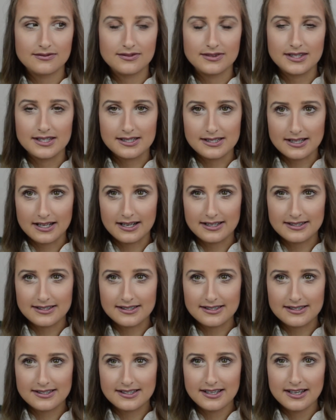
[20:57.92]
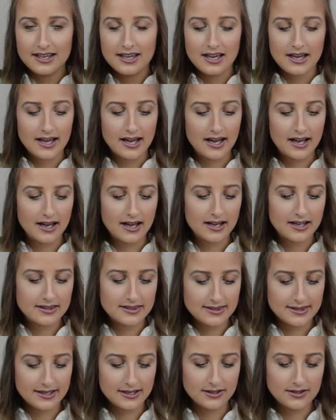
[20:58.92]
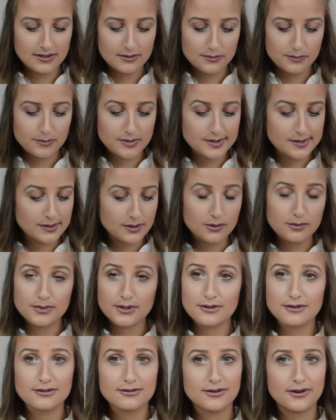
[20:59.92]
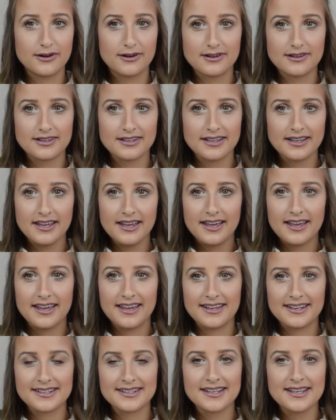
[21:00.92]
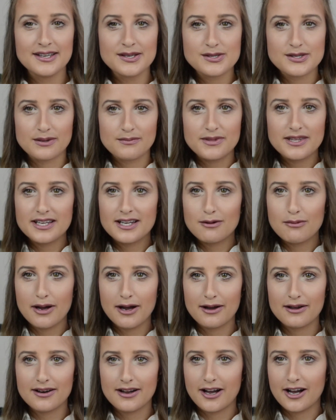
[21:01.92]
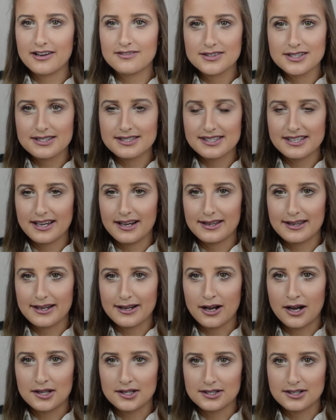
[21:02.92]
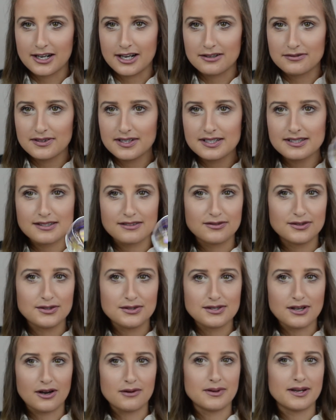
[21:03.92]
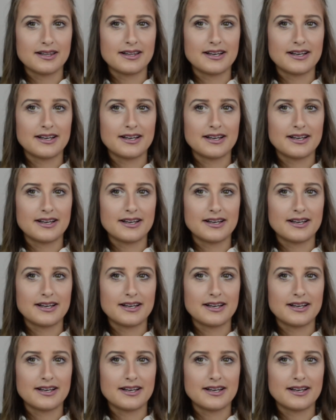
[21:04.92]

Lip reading: these glasses. They're so beautiful, and something about, obviously I like holographics if you saw my